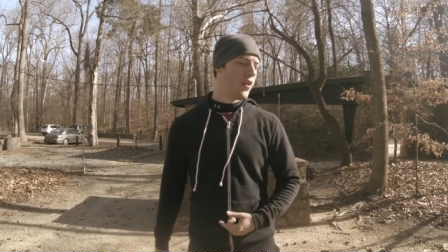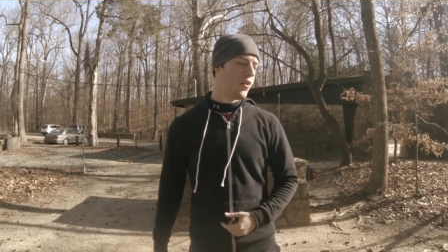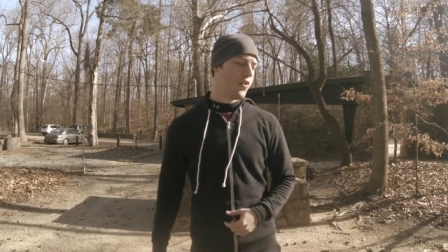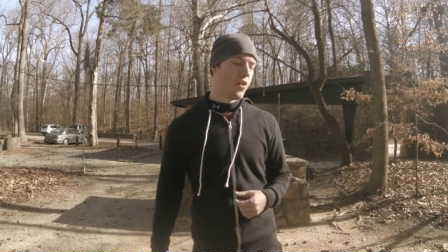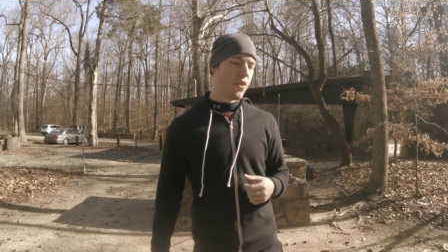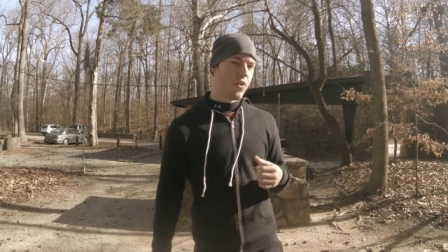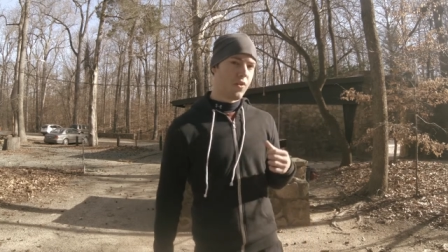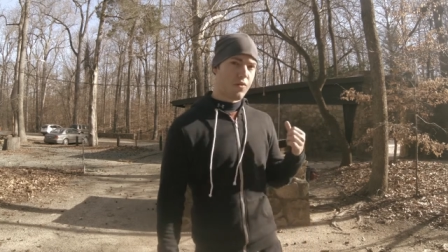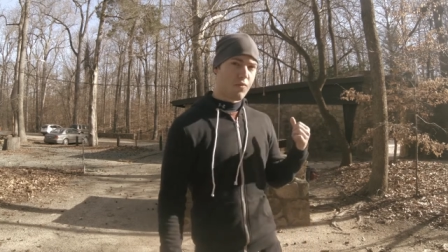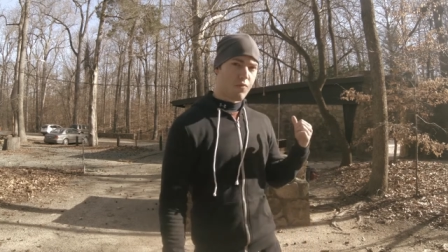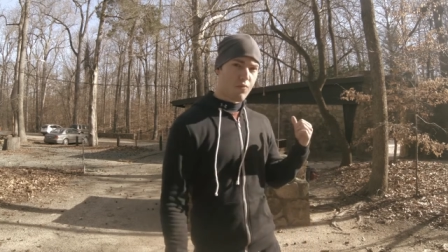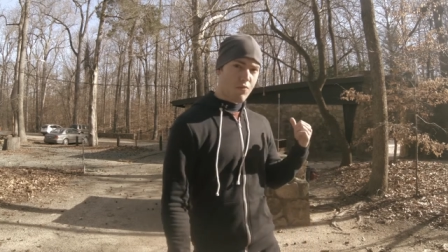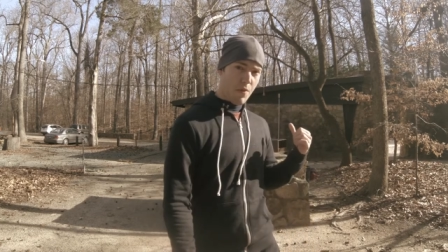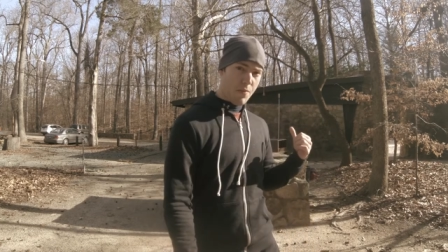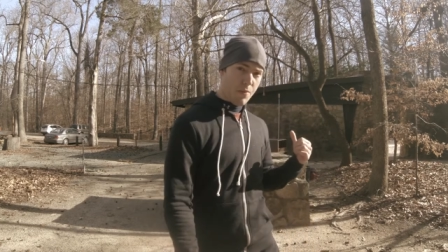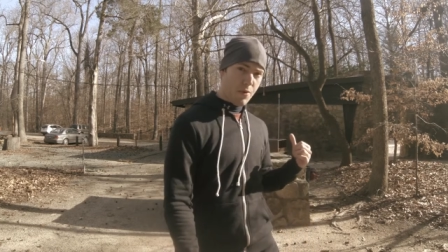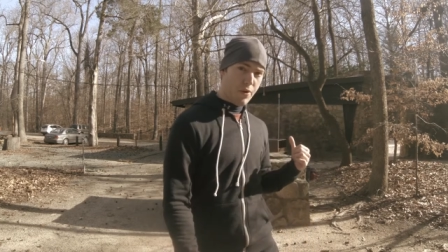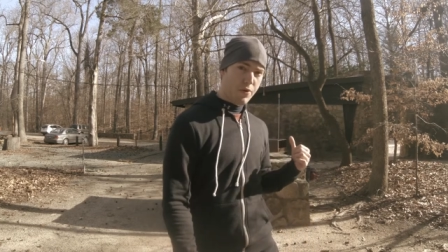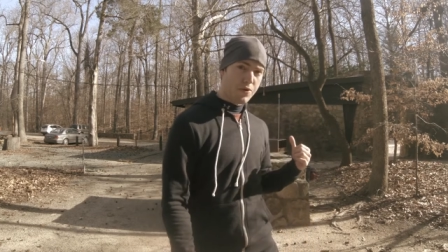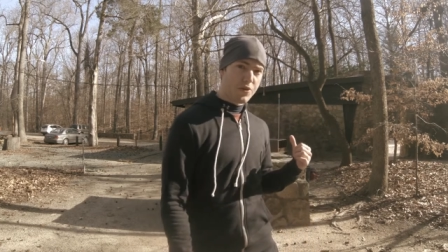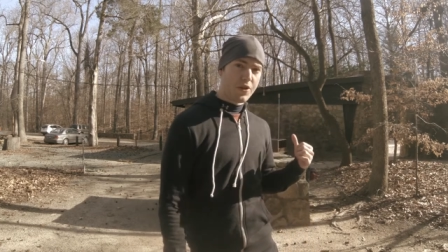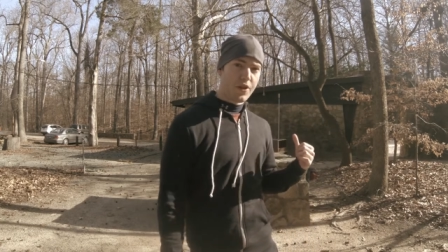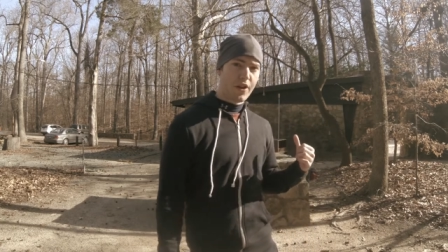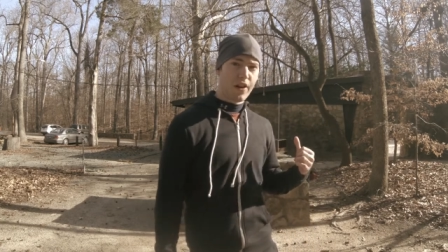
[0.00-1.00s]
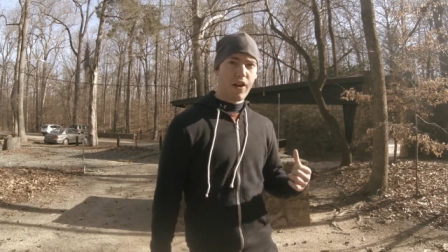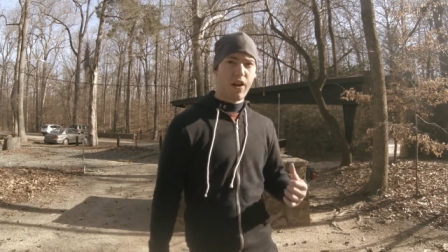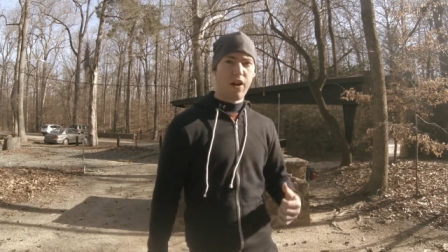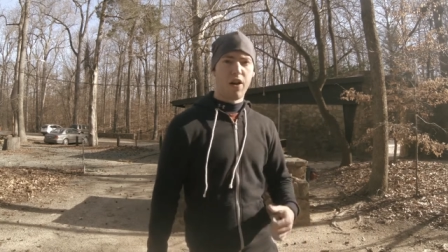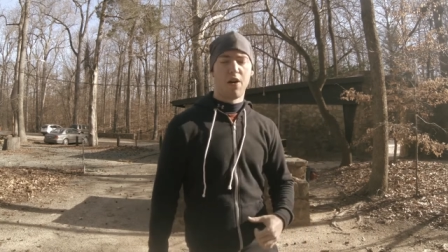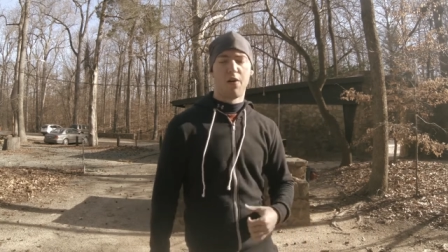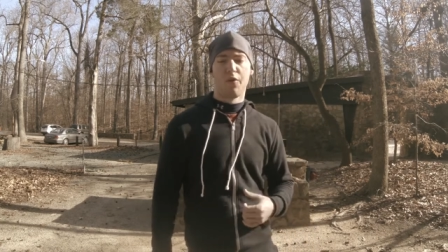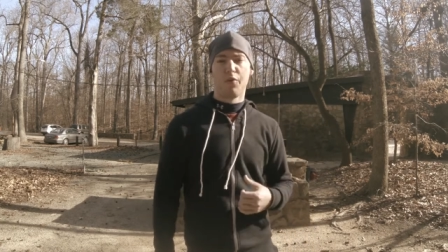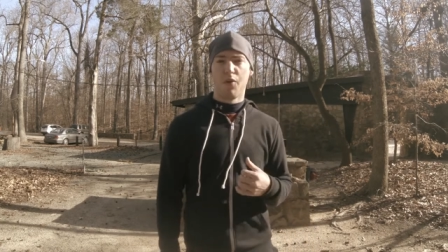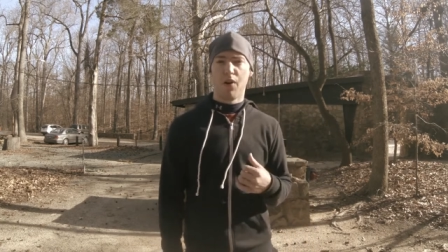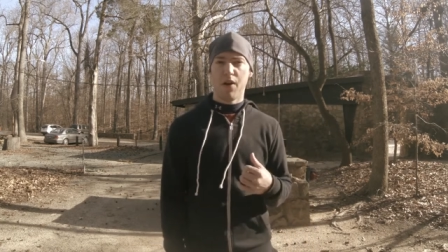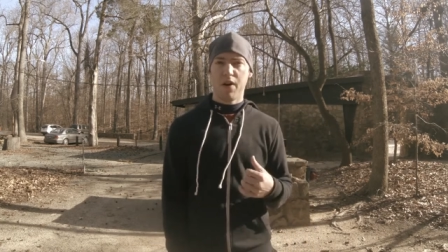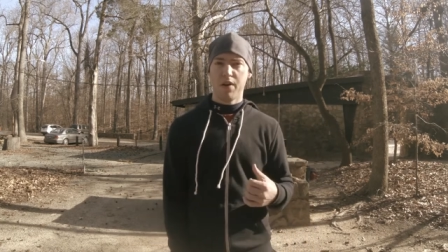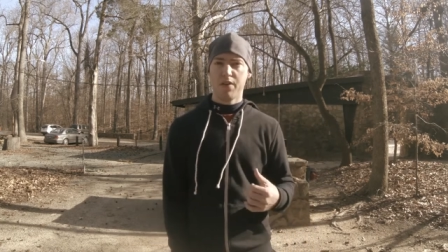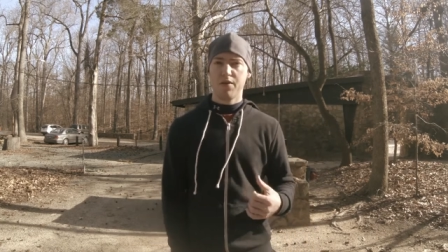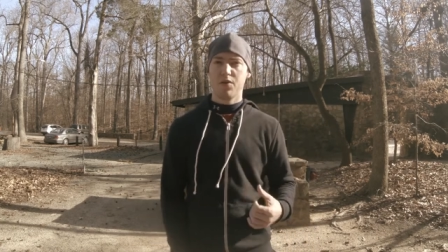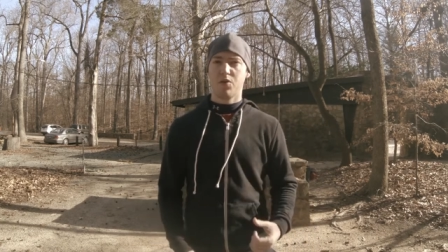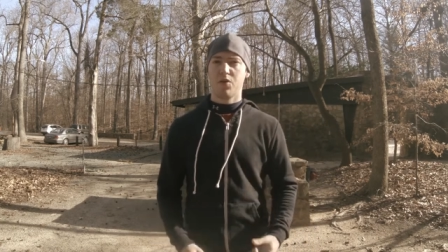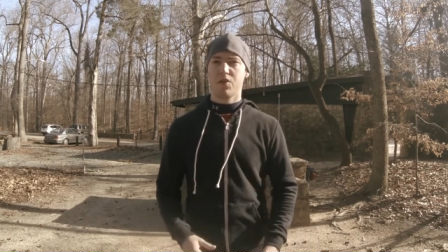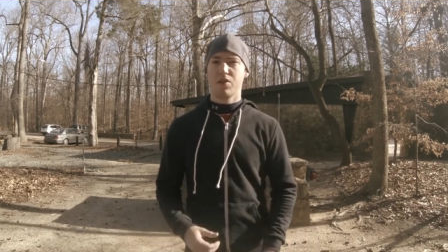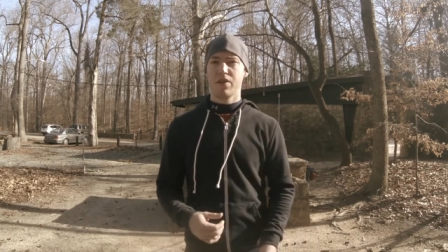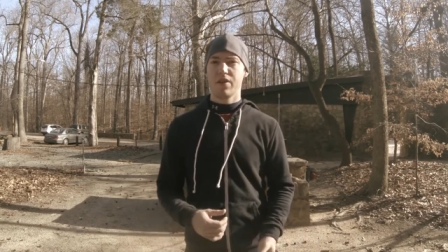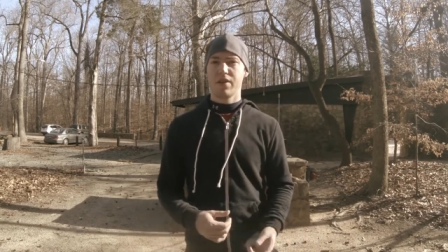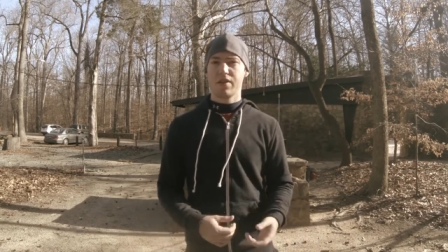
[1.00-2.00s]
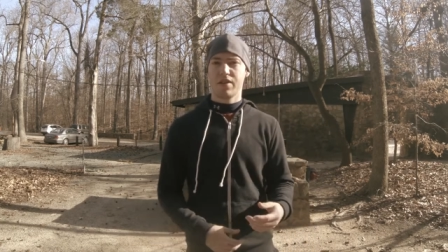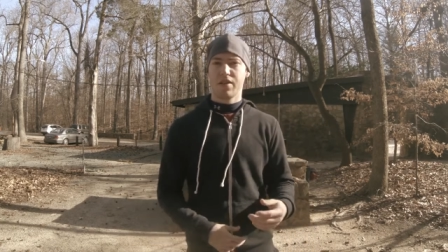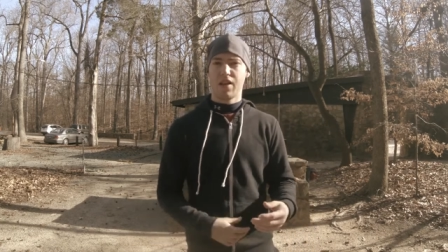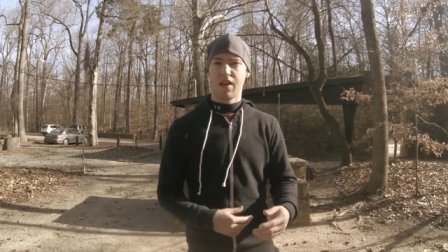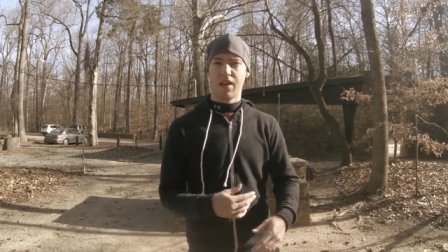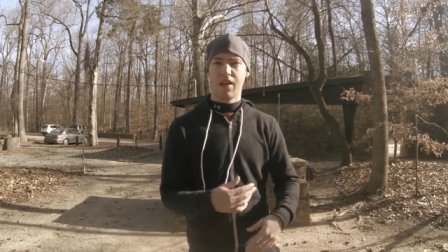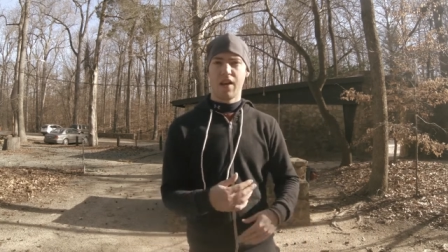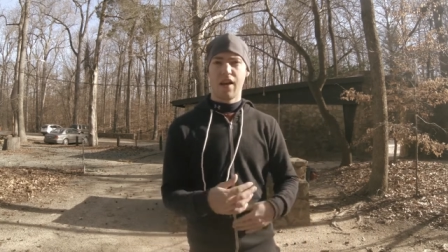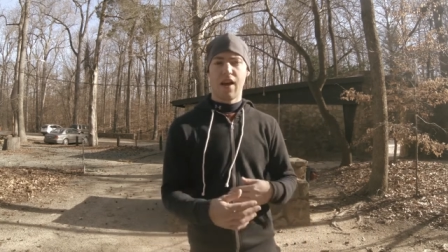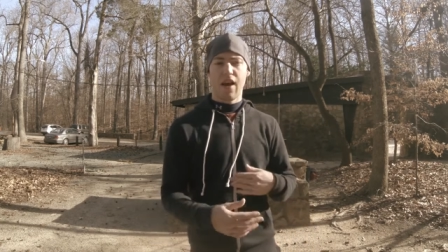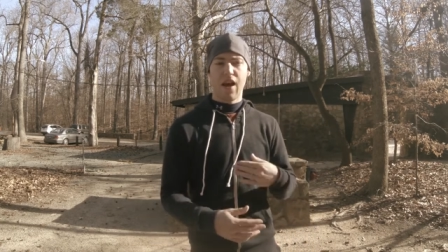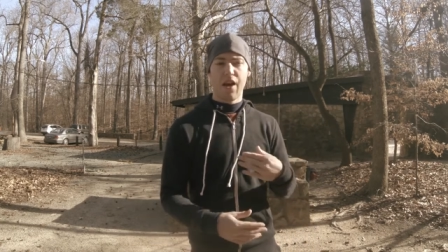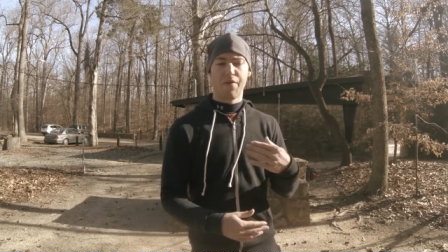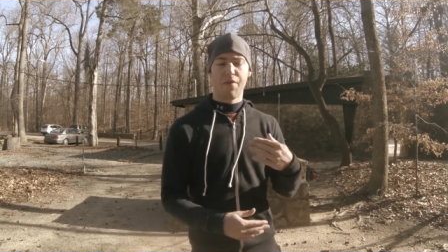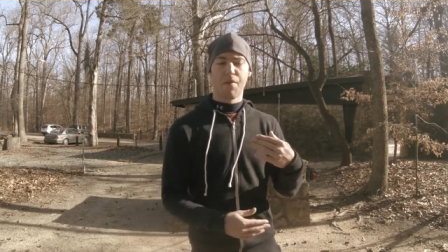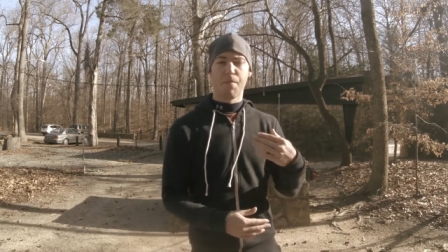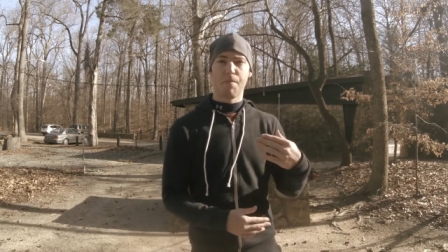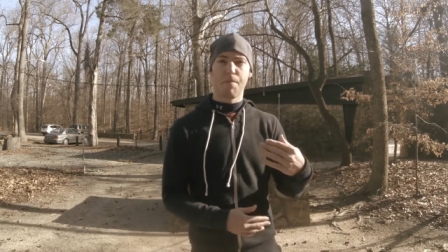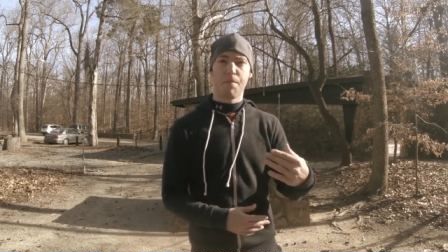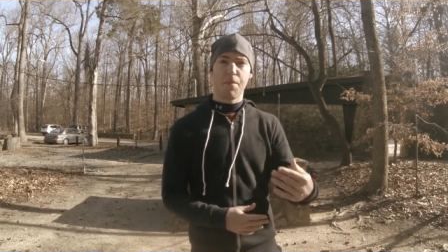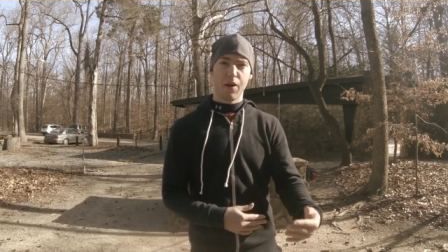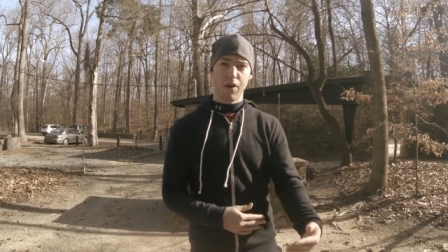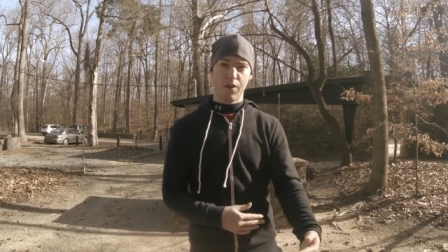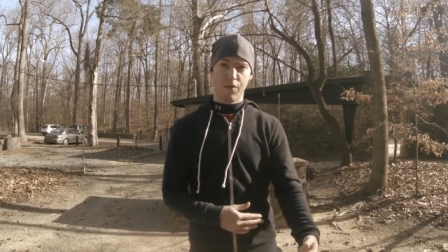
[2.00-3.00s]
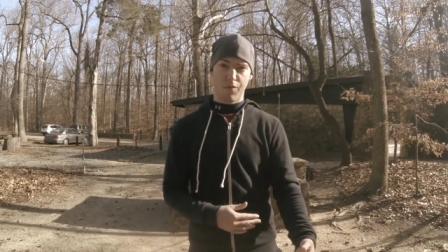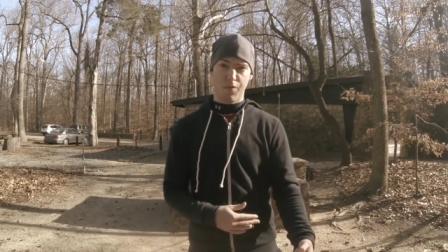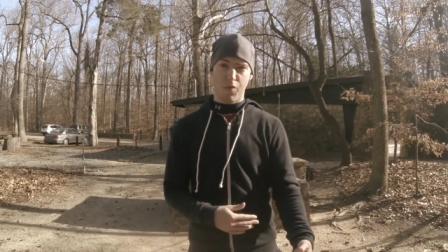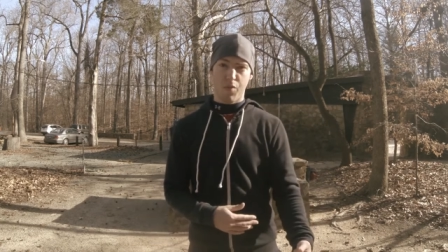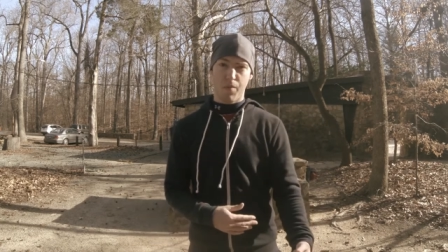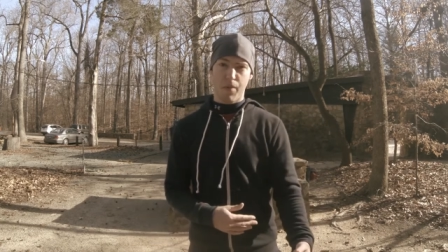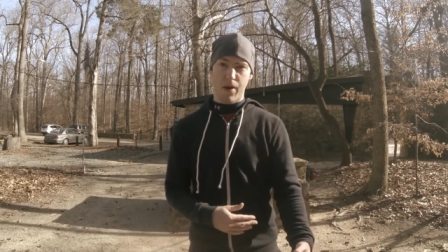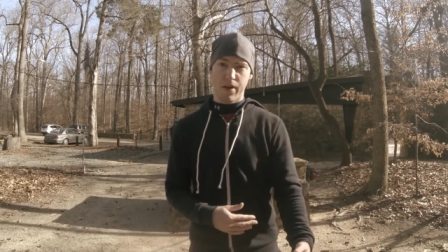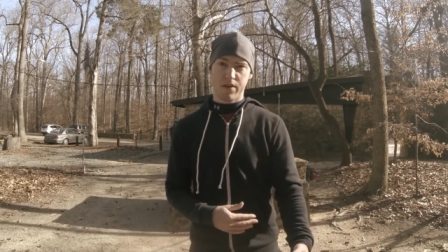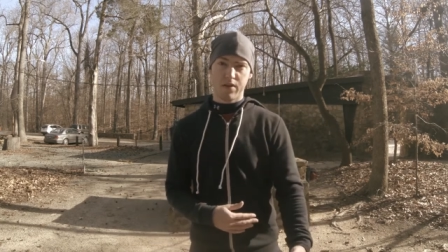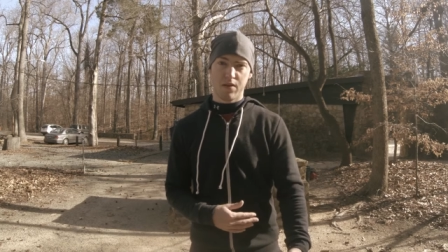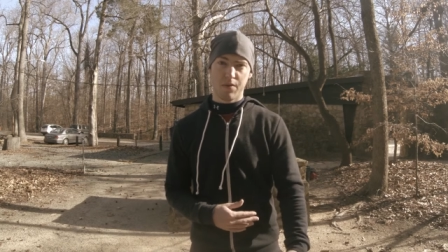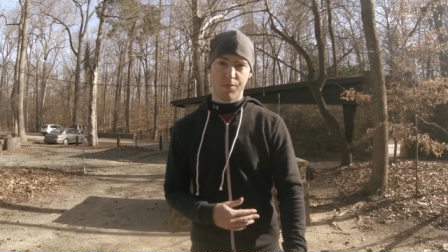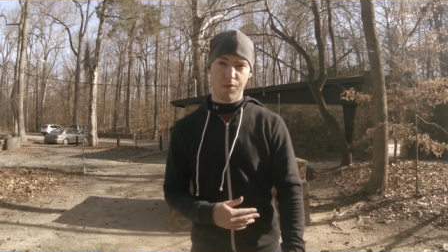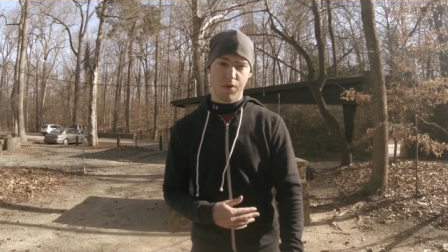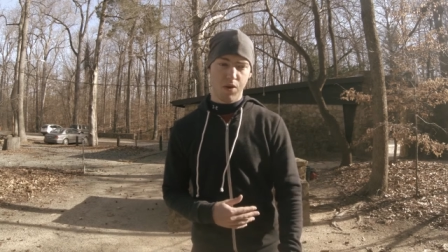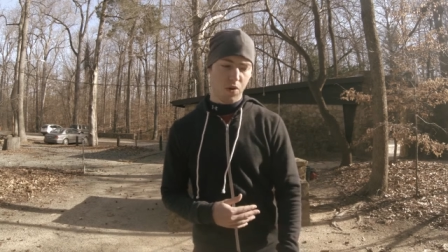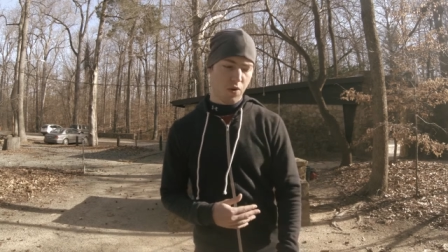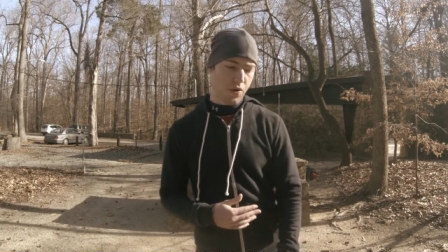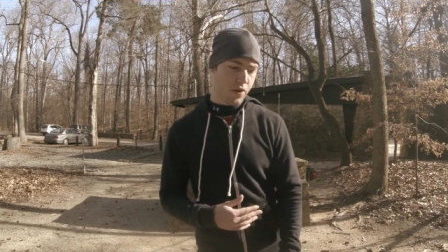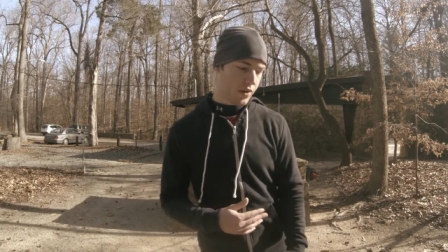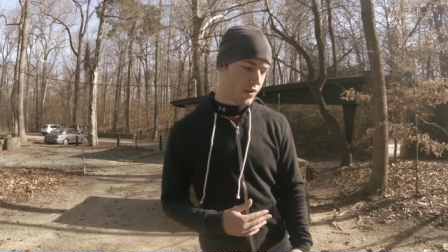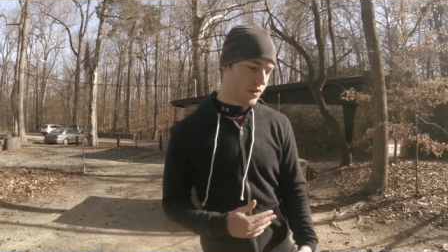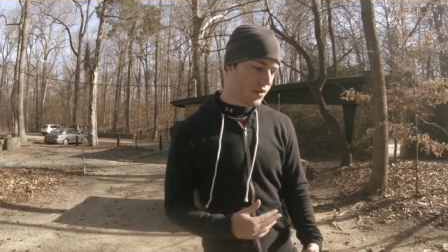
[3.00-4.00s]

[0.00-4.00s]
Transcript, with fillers: you're approaching it at a run or at least have a bit of momentum going.